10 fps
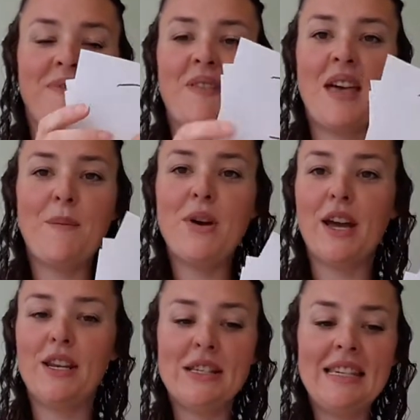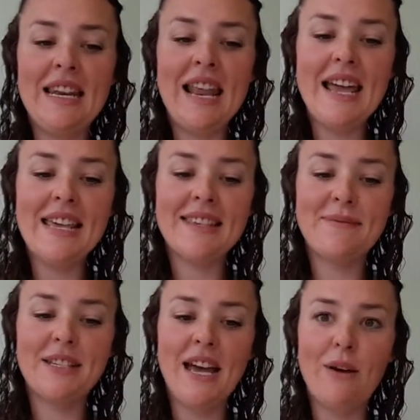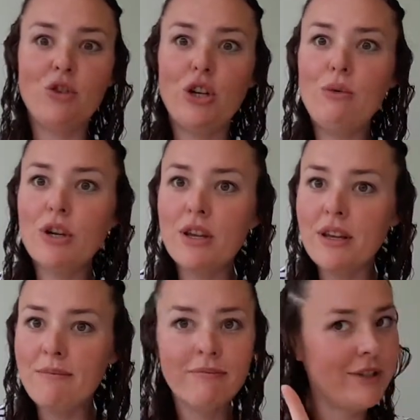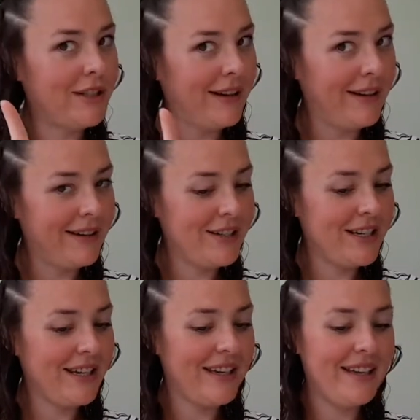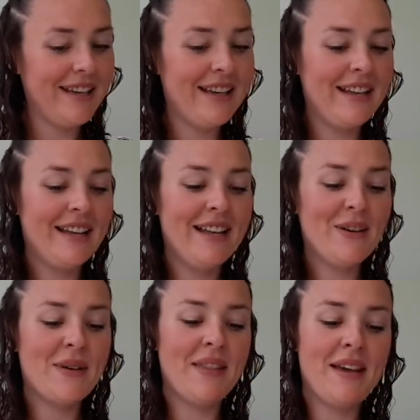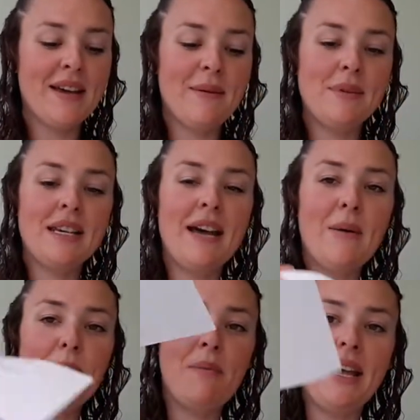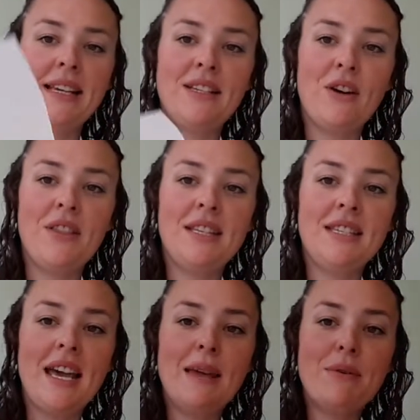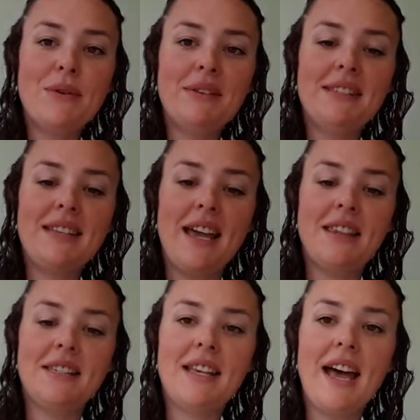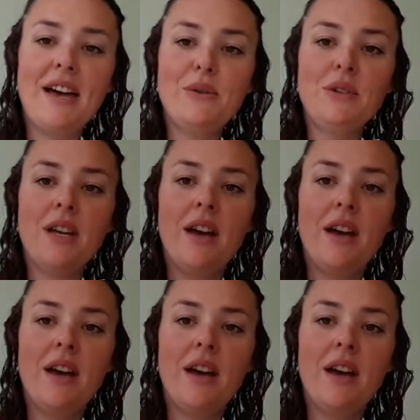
Then we're going to just lay them down. Don't look at them, don't cheat. When they come down, place it on the table, say the sound.